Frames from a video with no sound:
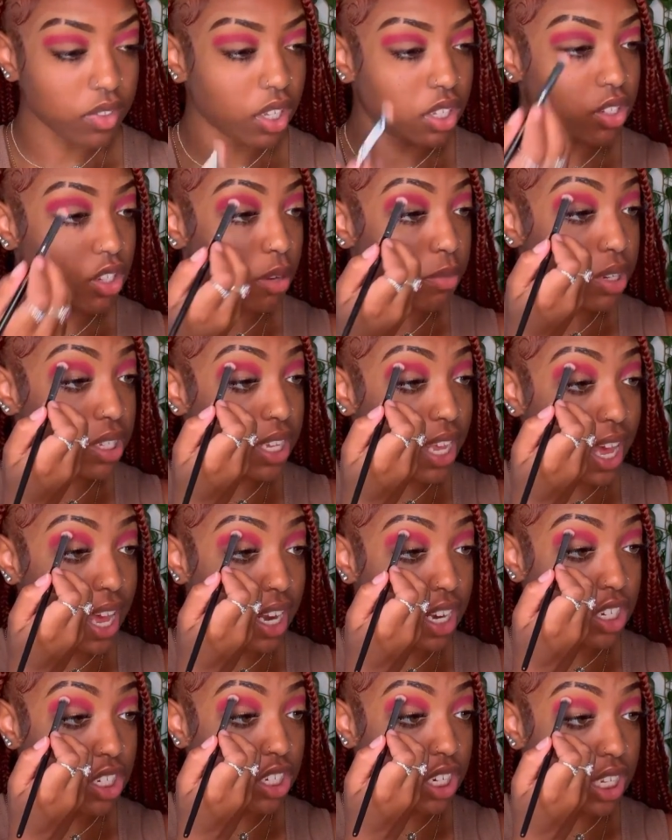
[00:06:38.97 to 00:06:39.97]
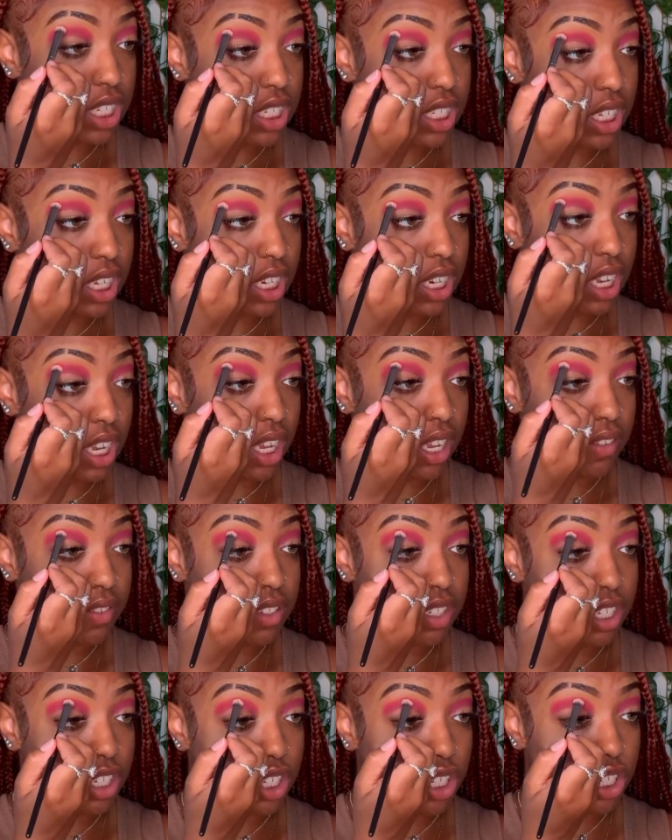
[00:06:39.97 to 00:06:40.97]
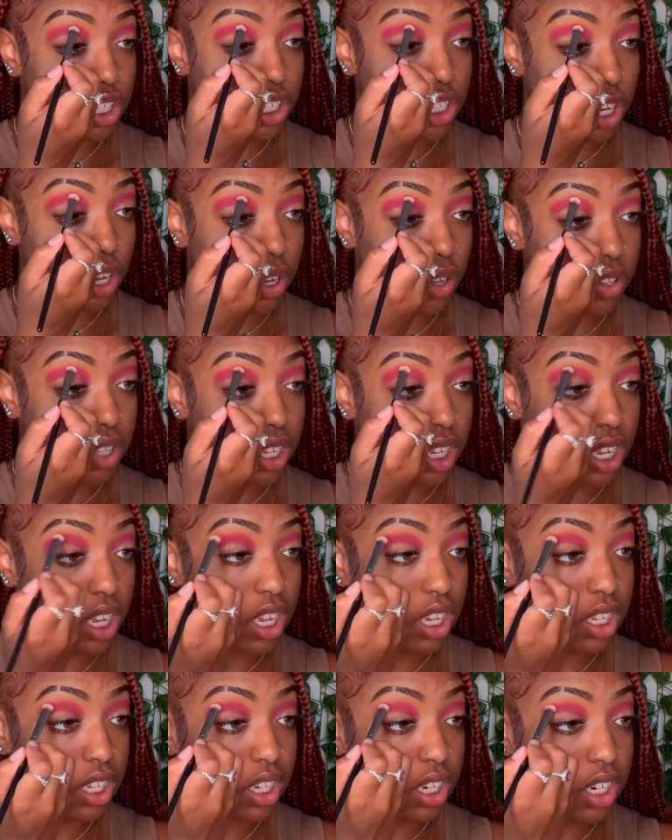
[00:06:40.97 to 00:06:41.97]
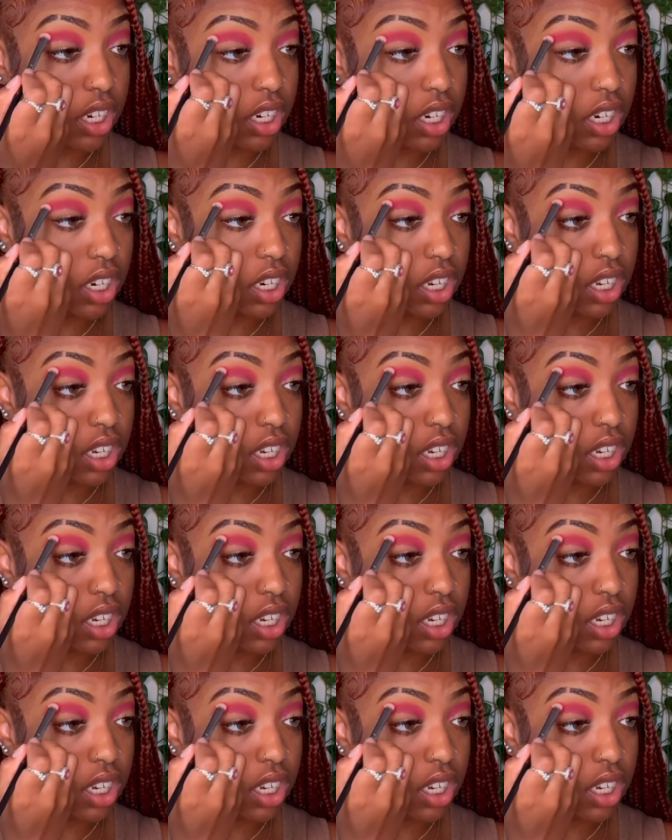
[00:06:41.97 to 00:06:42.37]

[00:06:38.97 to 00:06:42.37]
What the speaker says: So I'm just adding just enough to show the color,